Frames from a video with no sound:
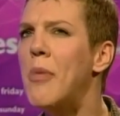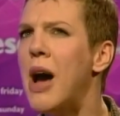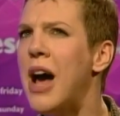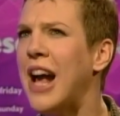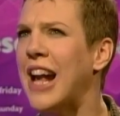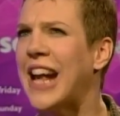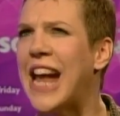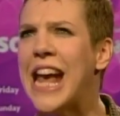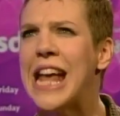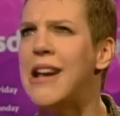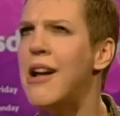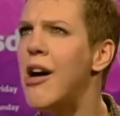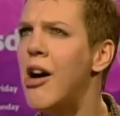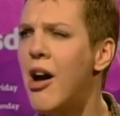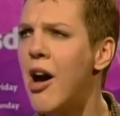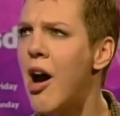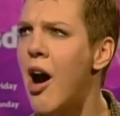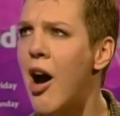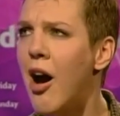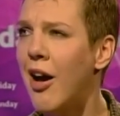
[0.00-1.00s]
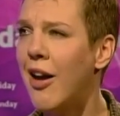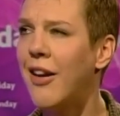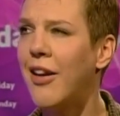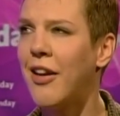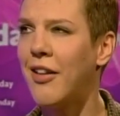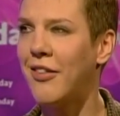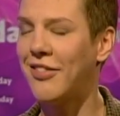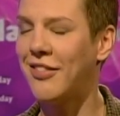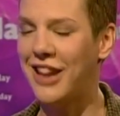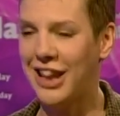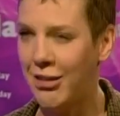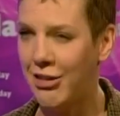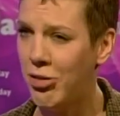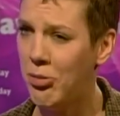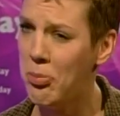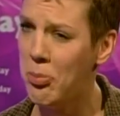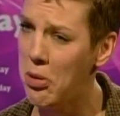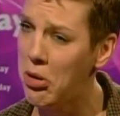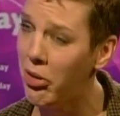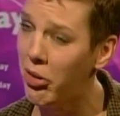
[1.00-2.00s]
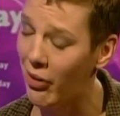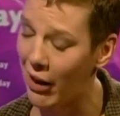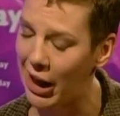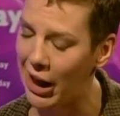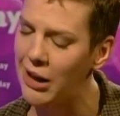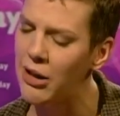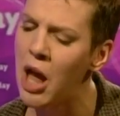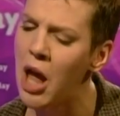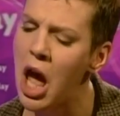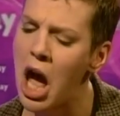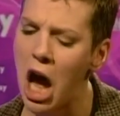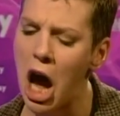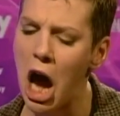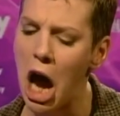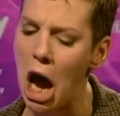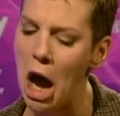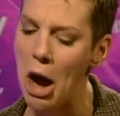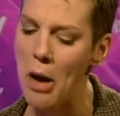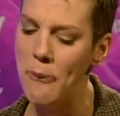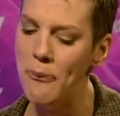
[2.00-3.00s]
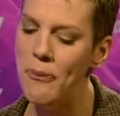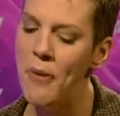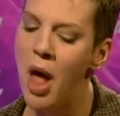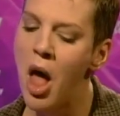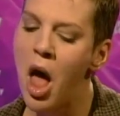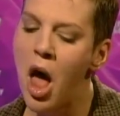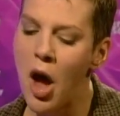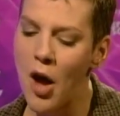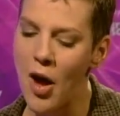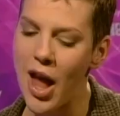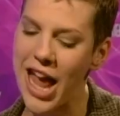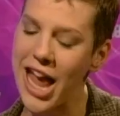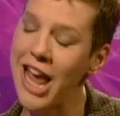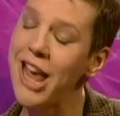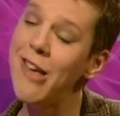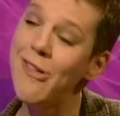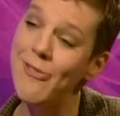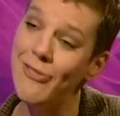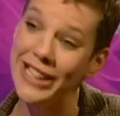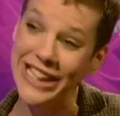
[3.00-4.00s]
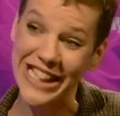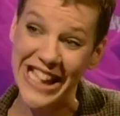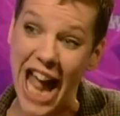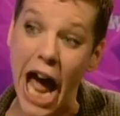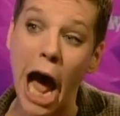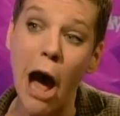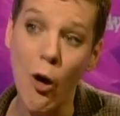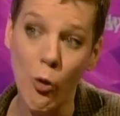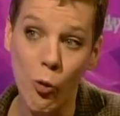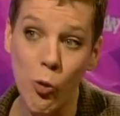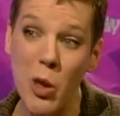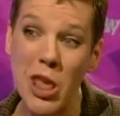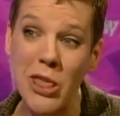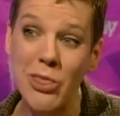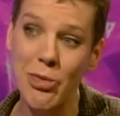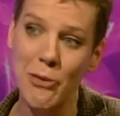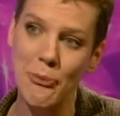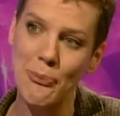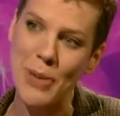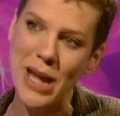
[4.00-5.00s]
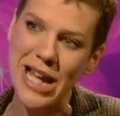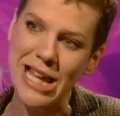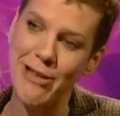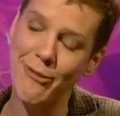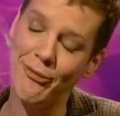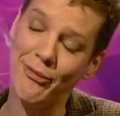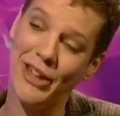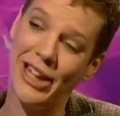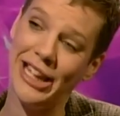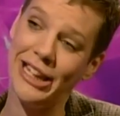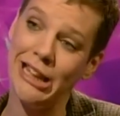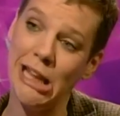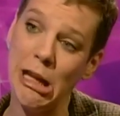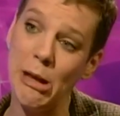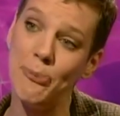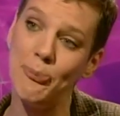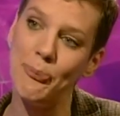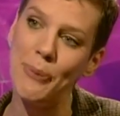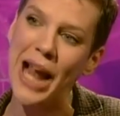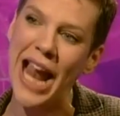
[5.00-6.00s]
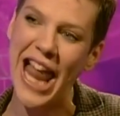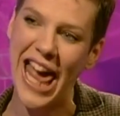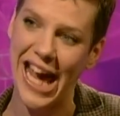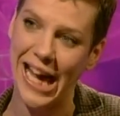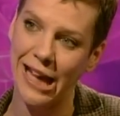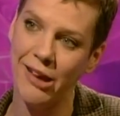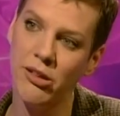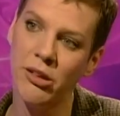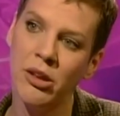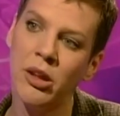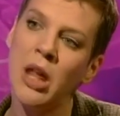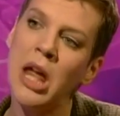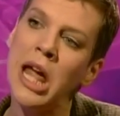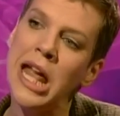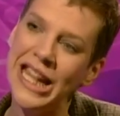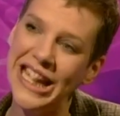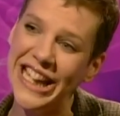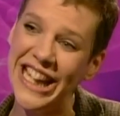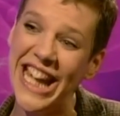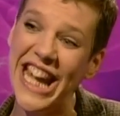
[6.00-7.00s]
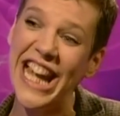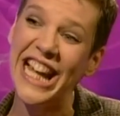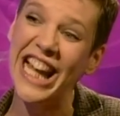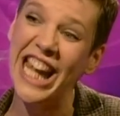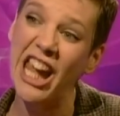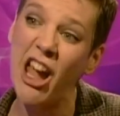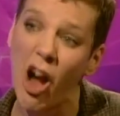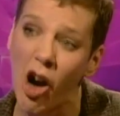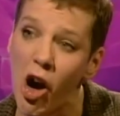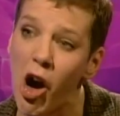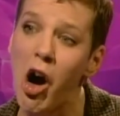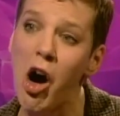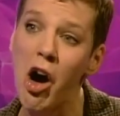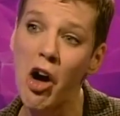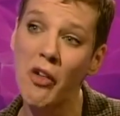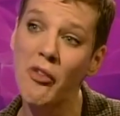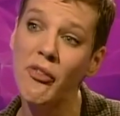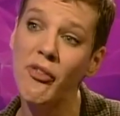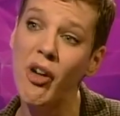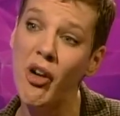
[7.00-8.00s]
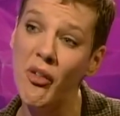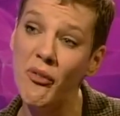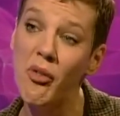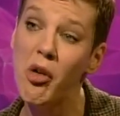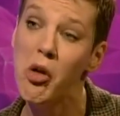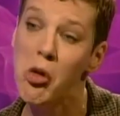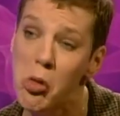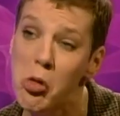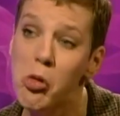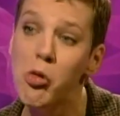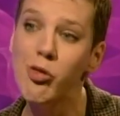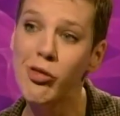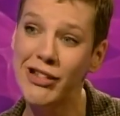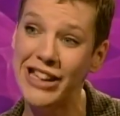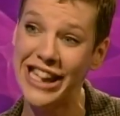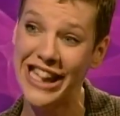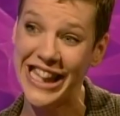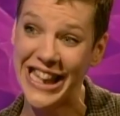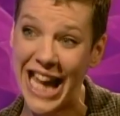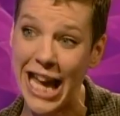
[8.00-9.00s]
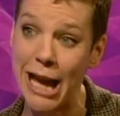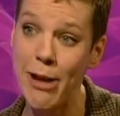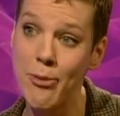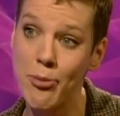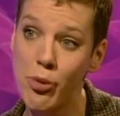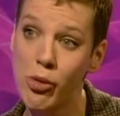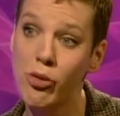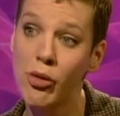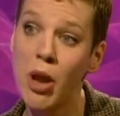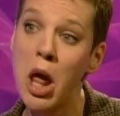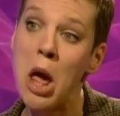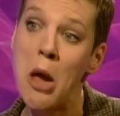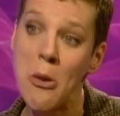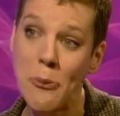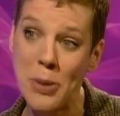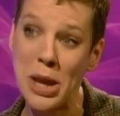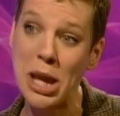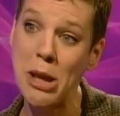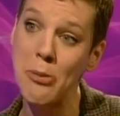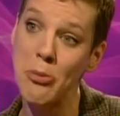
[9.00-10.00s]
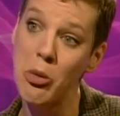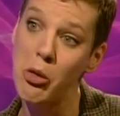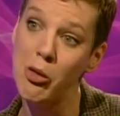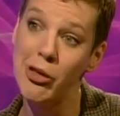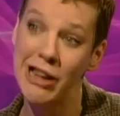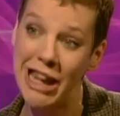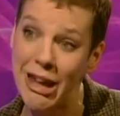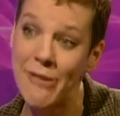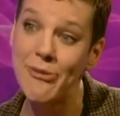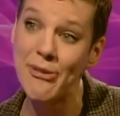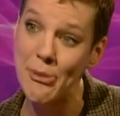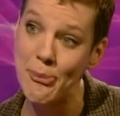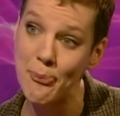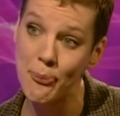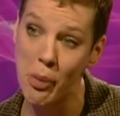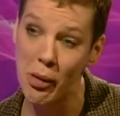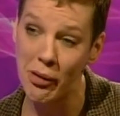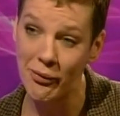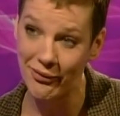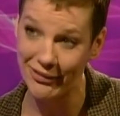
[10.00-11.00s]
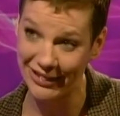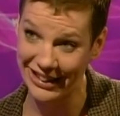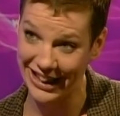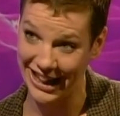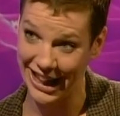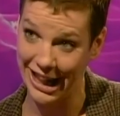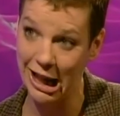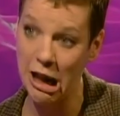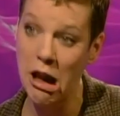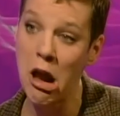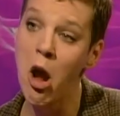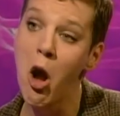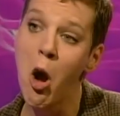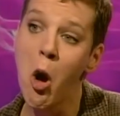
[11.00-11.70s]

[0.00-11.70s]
again, I dispute that. Even now, with the benefit in place, nearly half of all disabled people live in poverty.